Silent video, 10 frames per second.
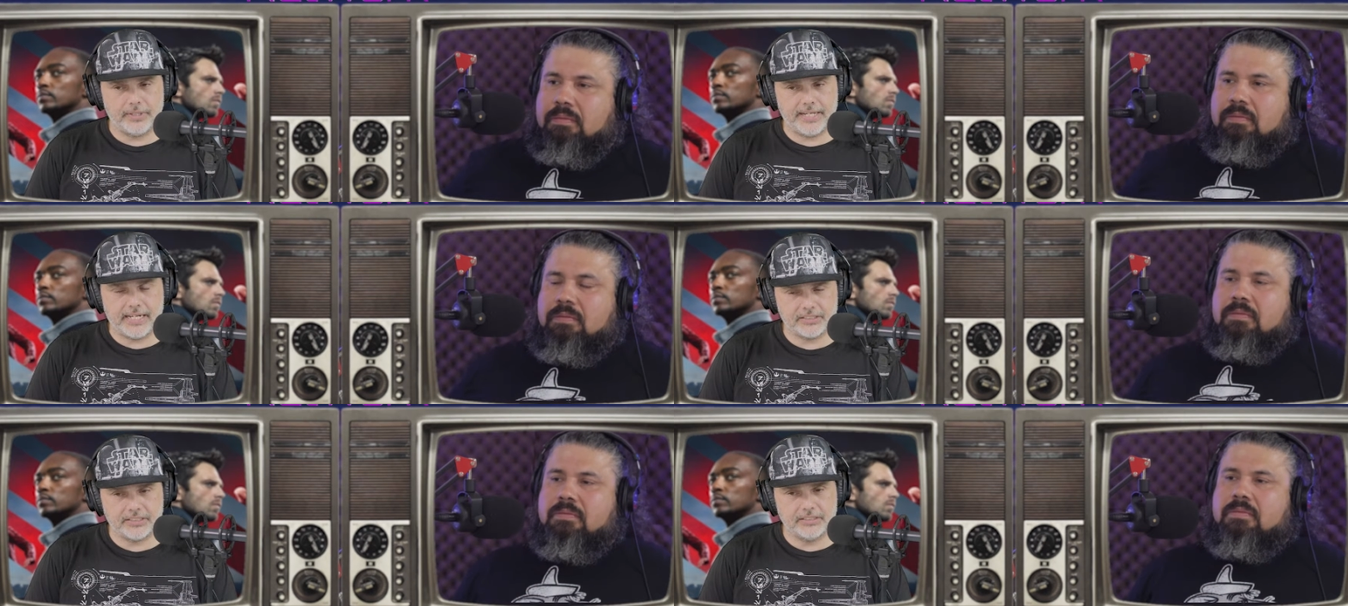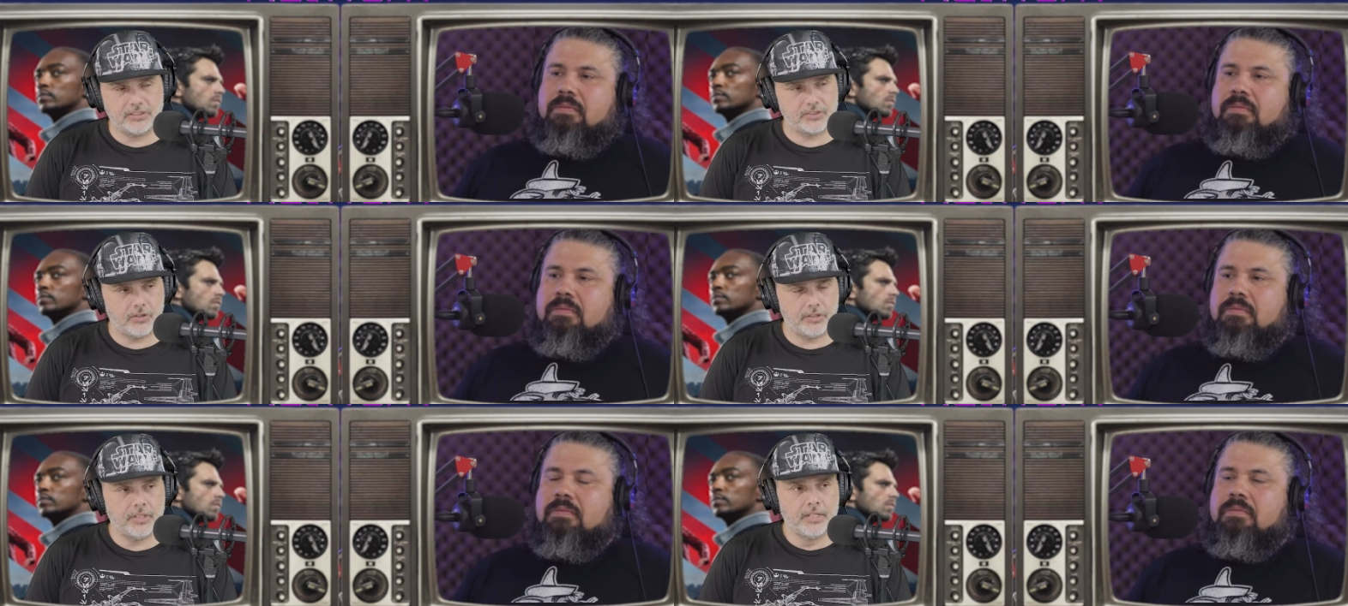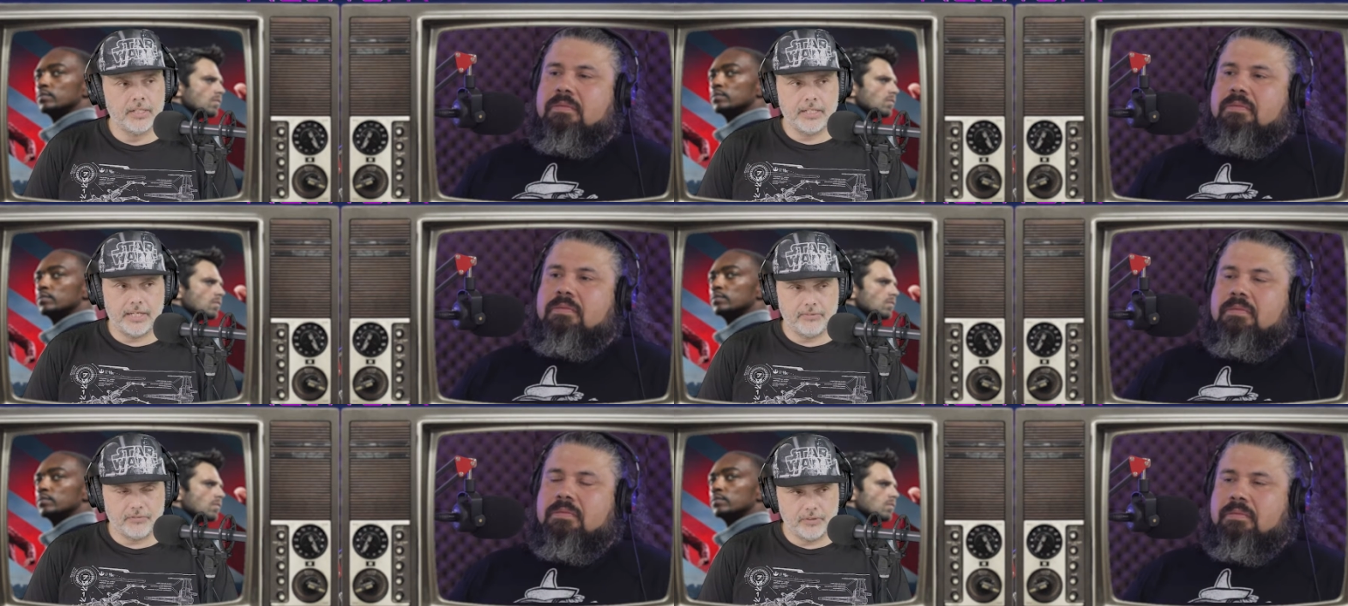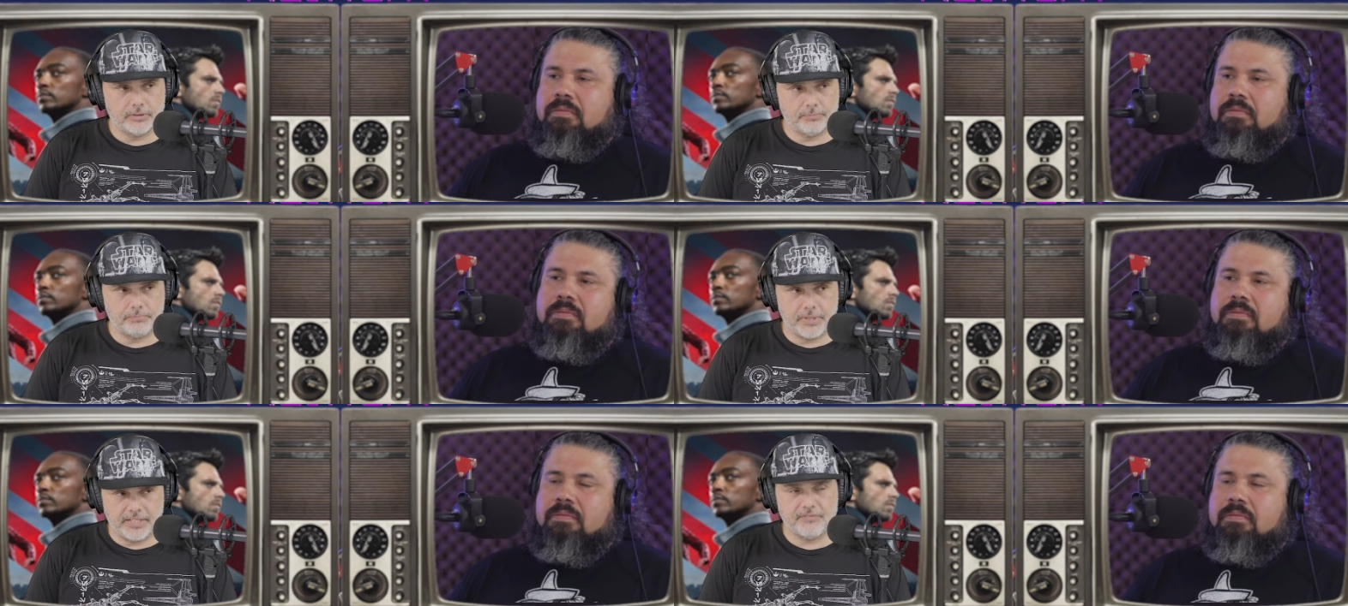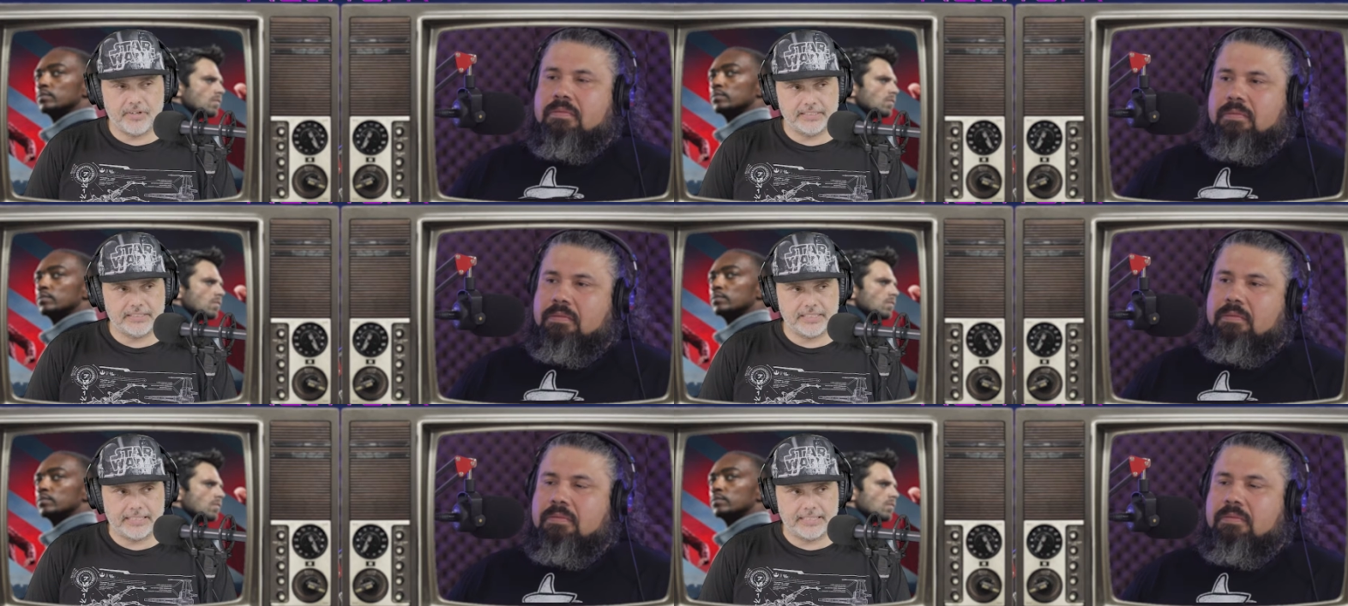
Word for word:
Speaker 1: when the action did start and the first big fight